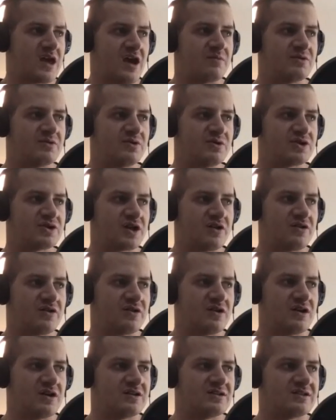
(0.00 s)
came to each
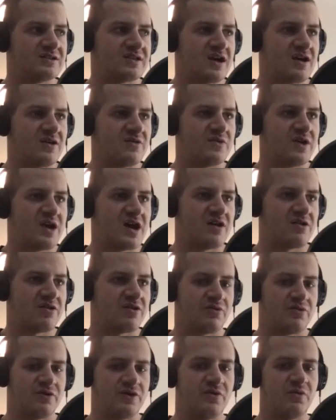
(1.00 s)
other and said, we
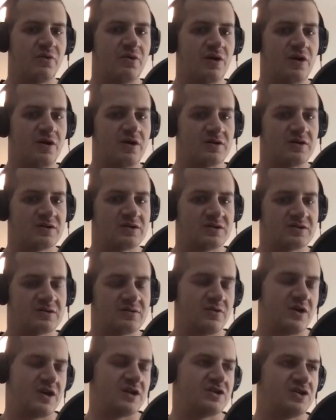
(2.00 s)
had 3 wars.
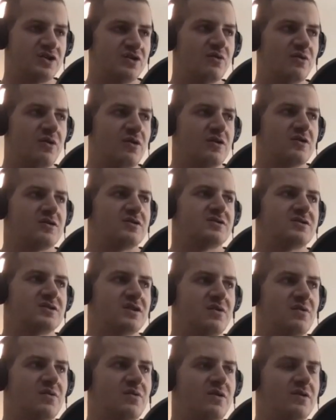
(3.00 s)
We had 2
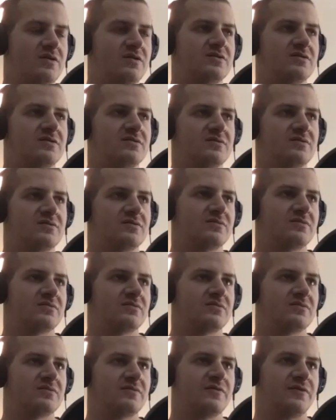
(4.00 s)
wars and 1
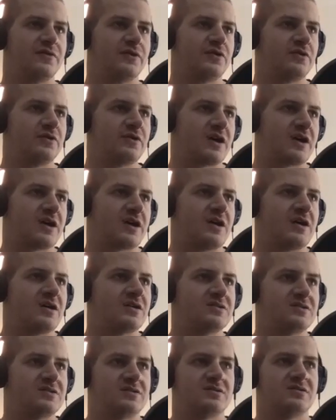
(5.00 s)
fluke, I
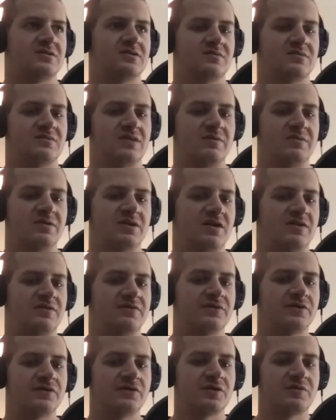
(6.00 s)
guess. Maybe not a
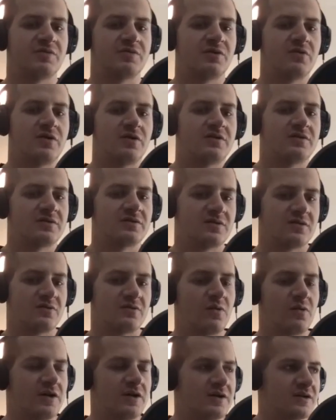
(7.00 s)
fluke, but
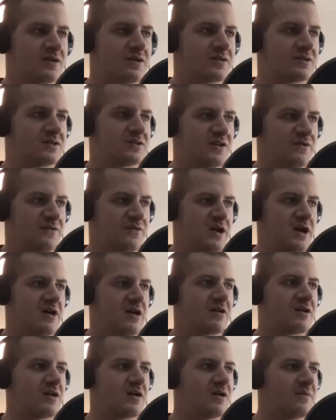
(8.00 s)
one different
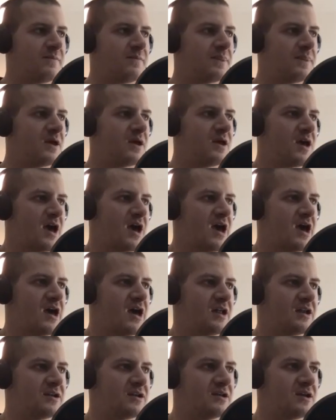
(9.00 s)
outcome.
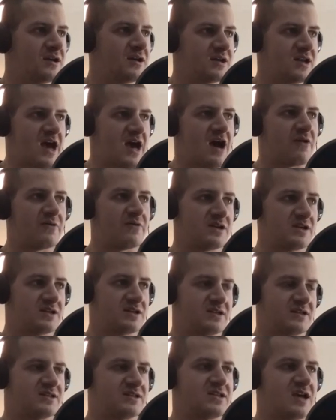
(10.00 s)
And now we
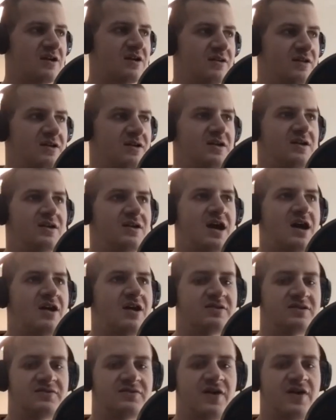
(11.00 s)
need to settle it. And
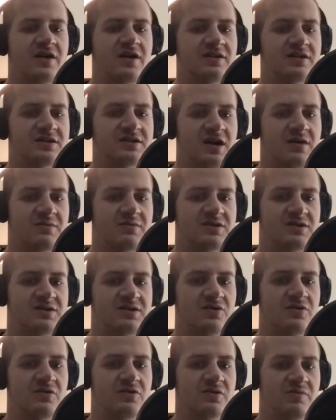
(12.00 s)
now it's finally time to
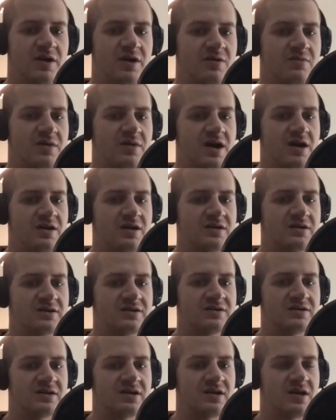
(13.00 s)
see who the better man
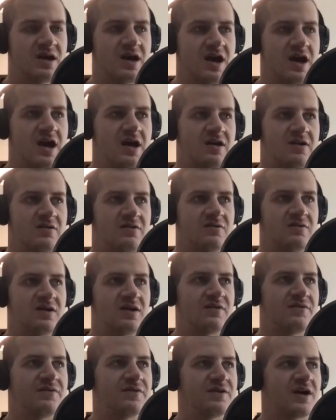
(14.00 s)
is. And
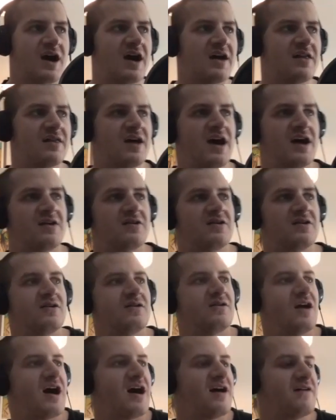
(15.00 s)
I don't
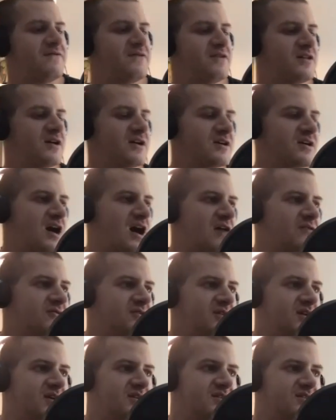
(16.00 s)
know. I feel like I
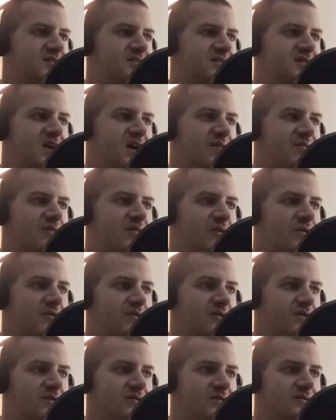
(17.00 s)
would like to see that
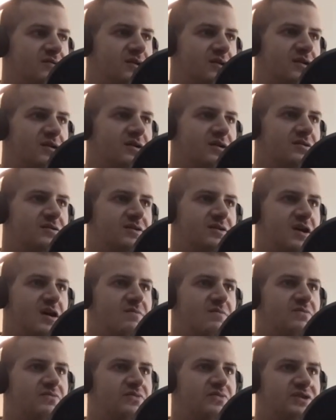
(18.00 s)
more than
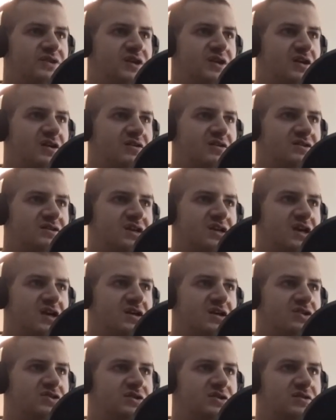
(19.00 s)
them sitting on
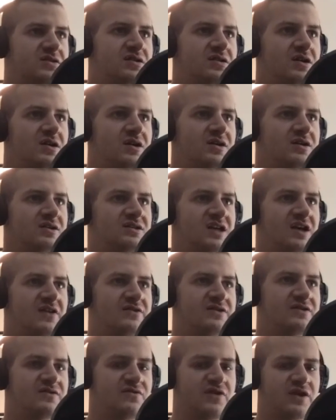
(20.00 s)
stage and
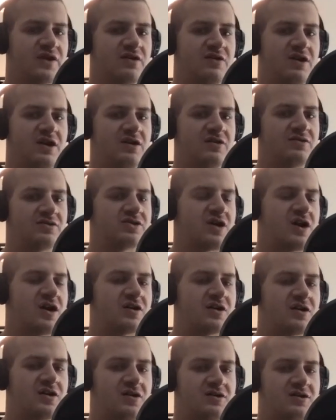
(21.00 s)
Davis and Figueiredo
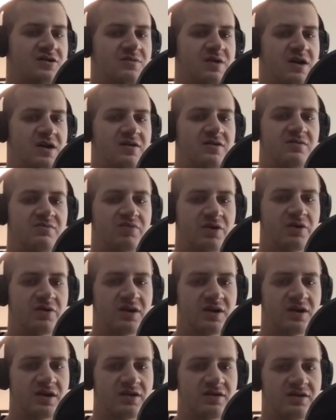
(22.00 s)
trying to curse him out in
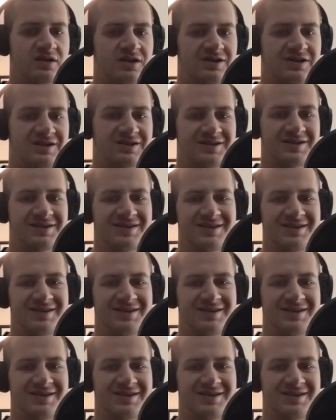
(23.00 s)
broken English.